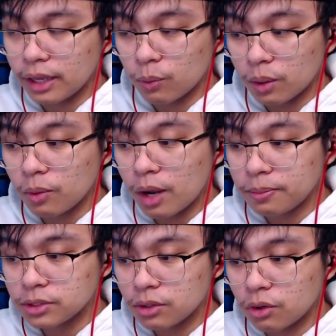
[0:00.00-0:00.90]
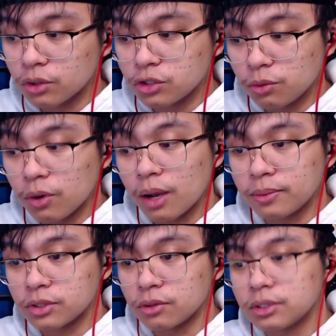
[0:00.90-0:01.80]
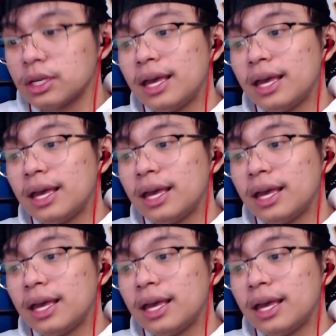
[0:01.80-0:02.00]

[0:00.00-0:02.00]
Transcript: more episode or two more episodes.